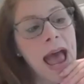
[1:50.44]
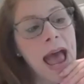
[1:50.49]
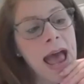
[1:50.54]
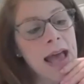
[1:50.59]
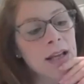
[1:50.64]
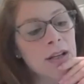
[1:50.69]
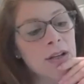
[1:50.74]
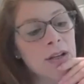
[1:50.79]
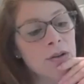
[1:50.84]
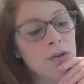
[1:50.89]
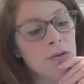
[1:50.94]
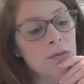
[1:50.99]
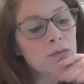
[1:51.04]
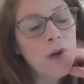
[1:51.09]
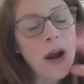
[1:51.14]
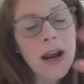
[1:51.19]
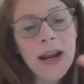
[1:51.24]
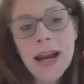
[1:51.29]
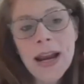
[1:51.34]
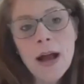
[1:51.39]
And
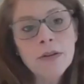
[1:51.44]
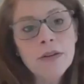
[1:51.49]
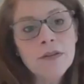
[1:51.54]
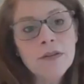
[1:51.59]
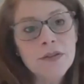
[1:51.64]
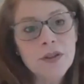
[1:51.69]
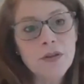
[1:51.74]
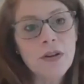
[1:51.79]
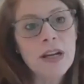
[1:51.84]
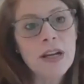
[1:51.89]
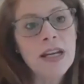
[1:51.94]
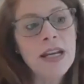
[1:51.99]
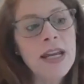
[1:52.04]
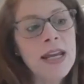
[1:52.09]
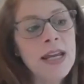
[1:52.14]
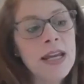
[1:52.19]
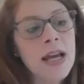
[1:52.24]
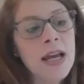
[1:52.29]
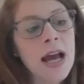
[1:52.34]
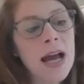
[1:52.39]
right out of
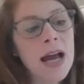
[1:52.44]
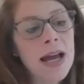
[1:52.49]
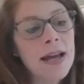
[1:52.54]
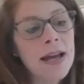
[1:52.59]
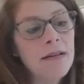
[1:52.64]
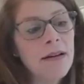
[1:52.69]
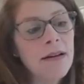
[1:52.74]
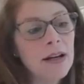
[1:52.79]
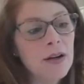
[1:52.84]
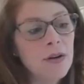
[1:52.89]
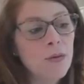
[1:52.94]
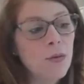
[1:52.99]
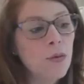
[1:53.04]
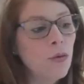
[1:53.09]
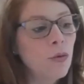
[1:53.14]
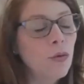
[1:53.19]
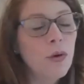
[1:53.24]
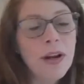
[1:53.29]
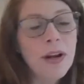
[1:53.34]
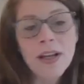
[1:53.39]
training, I got a
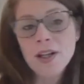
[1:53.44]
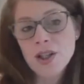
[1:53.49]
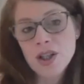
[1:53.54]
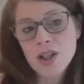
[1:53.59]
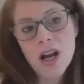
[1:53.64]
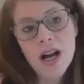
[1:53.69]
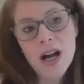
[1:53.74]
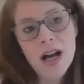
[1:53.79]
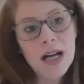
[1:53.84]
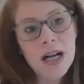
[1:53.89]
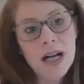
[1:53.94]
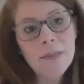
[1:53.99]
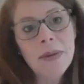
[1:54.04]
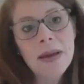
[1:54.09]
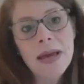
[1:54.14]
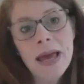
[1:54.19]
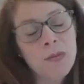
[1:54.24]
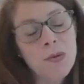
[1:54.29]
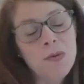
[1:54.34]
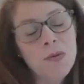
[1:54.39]
great job.
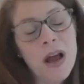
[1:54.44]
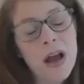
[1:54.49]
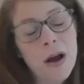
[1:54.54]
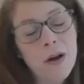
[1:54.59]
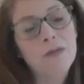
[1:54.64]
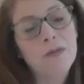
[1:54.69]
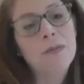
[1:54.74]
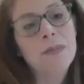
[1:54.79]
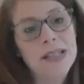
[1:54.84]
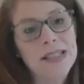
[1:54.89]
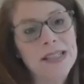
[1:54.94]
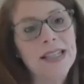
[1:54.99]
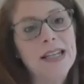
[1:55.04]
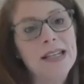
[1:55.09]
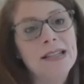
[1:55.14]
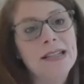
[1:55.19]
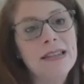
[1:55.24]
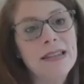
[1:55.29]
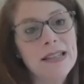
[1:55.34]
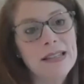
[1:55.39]
We moved out from the
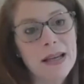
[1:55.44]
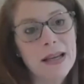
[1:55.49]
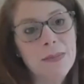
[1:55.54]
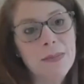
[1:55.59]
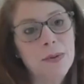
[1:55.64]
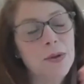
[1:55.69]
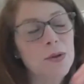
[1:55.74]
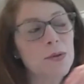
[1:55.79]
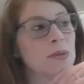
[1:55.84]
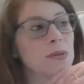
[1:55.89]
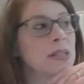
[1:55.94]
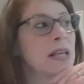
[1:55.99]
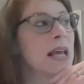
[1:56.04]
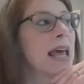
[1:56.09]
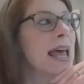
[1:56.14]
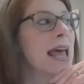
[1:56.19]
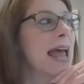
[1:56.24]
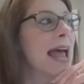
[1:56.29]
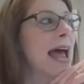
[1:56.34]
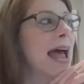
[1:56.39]
city to the suburbs,
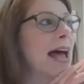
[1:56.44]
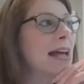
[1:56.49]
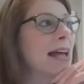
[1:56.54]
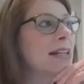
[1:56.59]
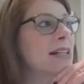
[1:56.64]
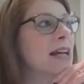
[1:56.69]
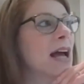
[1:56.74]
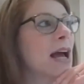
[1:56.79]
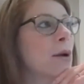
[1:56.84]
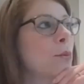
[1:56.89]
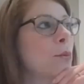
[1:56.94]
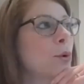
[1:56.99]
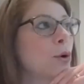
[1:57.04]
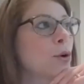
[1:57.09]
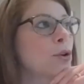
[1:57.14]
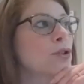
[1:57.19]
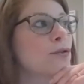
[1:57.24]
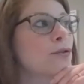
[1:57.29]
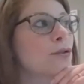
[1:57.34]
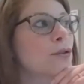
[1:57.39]
and I
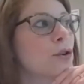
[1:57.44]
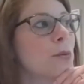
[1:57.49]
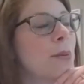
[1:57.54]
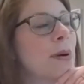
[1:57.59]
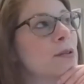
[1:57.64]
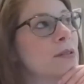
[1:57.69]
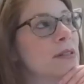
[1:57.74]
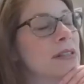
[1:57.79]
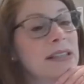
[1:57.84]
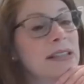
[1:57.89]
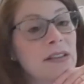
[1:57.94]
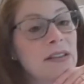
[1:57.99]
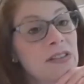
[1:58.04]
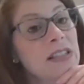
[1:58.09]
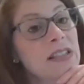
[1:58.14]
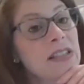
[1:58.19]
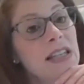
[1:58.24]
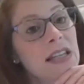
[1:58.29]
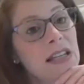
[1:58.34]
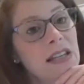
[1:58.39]
worked for about
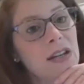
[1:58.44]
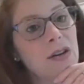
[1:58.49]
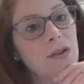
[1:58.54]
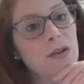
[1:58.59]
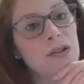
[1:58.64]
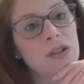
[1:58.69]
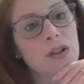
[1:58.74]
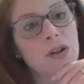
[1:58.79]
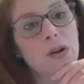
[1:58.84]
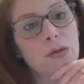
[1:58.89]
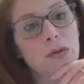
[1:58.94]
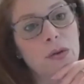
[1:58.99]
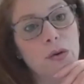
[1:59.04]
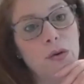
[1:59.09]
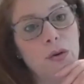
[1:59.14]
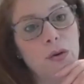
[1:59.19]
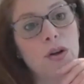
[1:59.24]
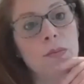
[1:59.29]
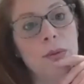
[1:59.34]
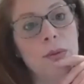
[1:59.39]
17 years at our
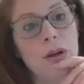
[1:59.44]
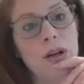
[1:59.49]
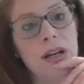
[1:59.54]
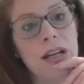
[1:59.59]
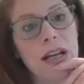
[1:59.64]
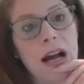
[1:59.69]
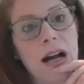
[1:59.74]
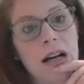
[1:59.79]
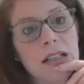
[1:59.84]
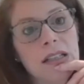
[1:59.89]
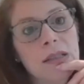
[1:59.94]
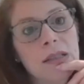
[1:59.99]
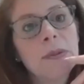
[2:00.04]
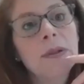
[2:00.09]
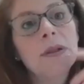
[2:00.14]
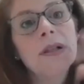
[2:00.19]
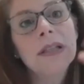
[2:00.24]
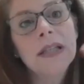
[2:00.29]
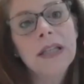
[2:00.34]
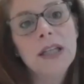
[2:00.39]
local community
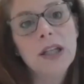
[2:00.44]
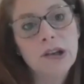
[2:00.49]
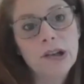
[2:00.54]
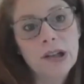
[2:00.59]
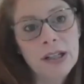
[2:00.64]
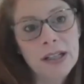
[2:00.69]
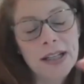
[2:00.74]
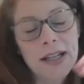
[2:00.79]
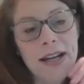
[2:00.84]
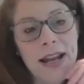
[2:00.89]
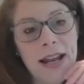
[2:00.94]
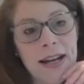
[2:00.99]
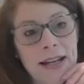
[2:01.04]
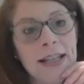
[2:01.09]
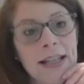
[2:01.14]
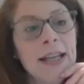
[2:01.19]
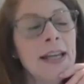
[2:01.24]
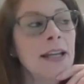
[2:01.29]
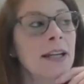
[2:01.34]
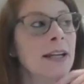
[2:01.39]
hospital here in
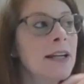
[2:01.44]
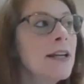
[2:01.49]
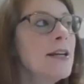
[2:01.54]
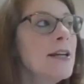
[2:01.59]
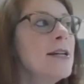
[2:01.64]
Connecticut.